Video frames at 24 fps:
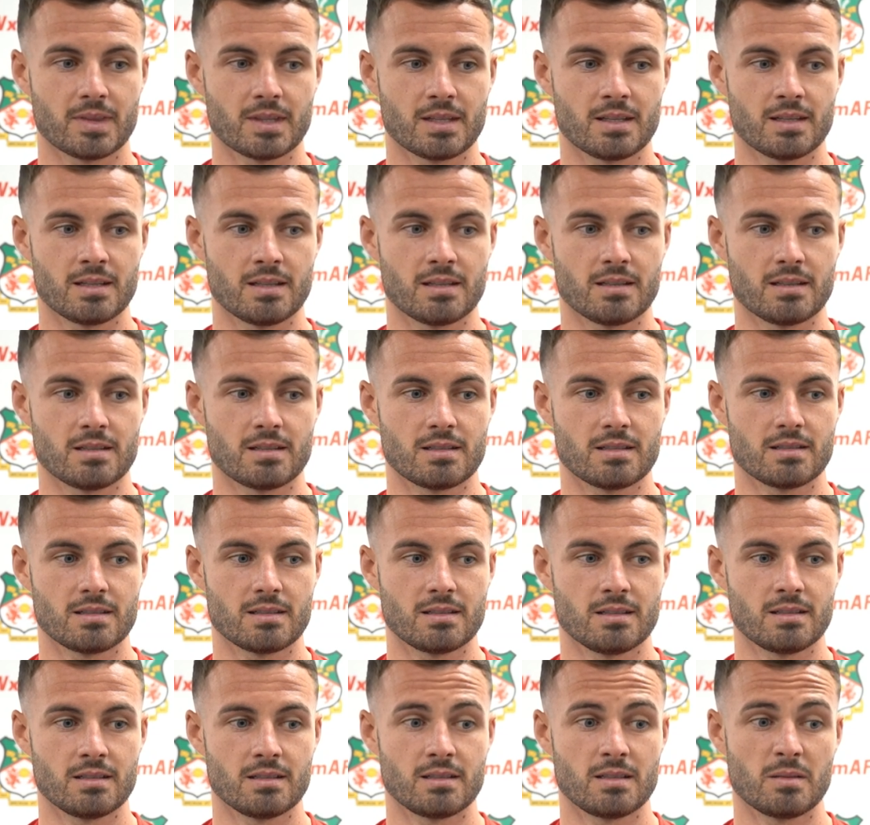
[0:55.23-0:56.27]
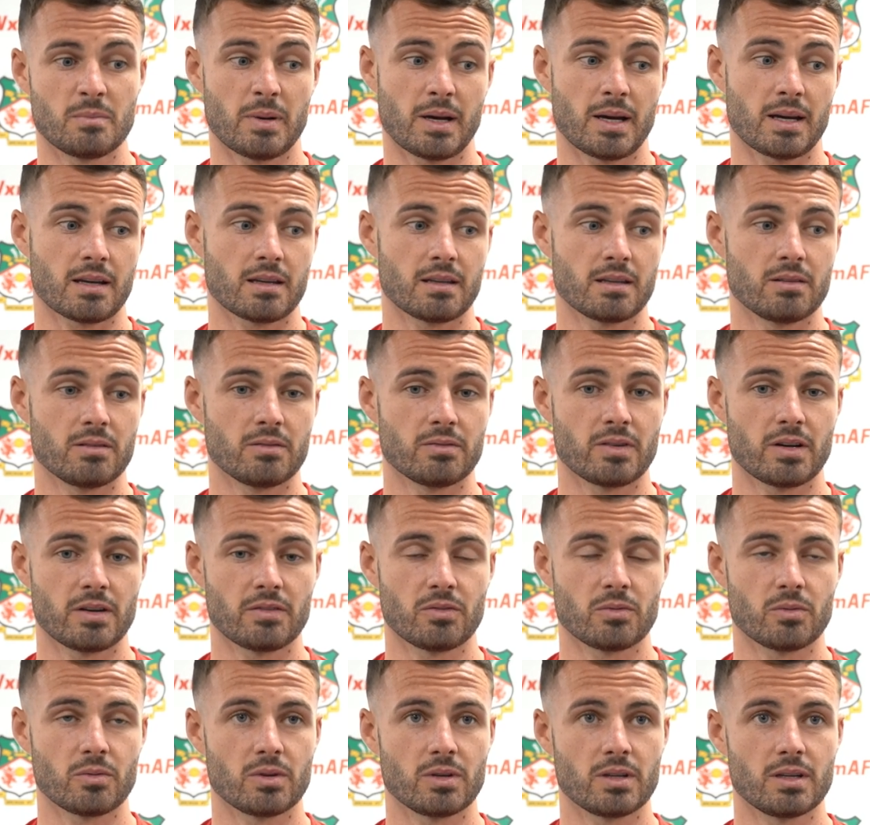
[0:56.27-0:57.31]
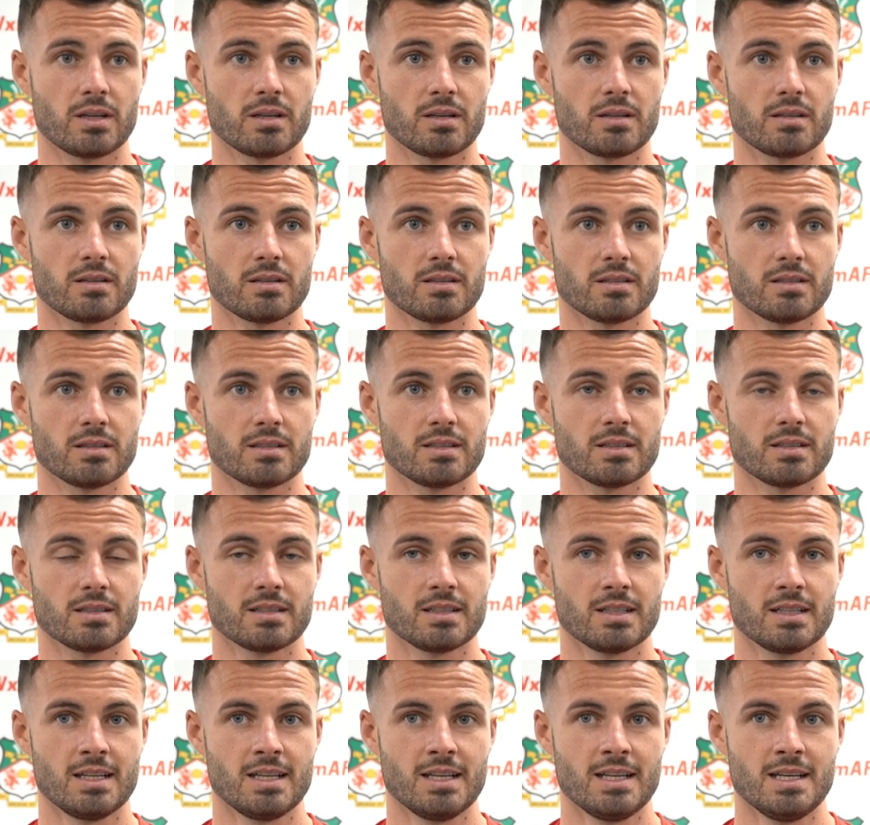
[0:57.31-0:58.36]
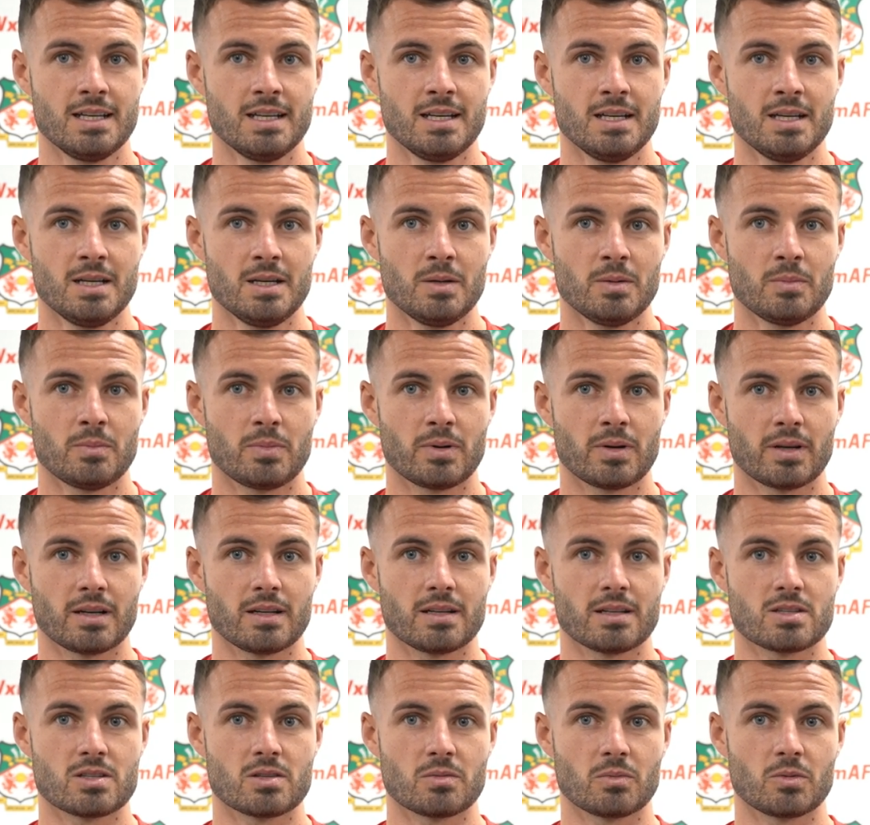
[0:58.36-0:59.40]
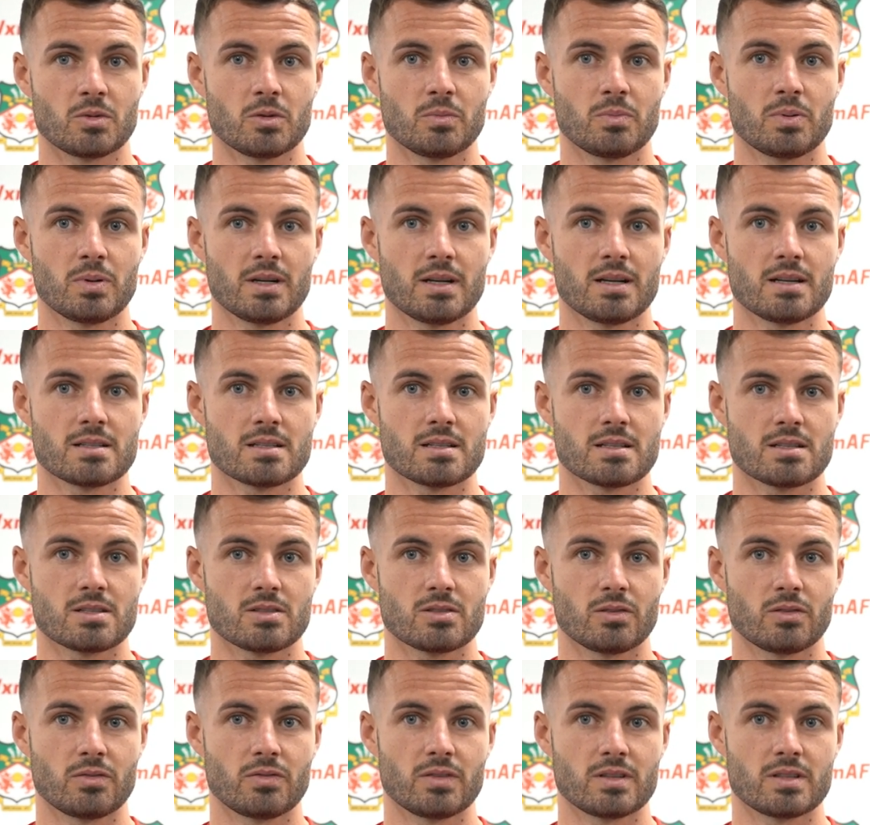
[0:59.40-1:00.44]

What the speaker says: And the backing of everyone here and bringing in some good players and stuff,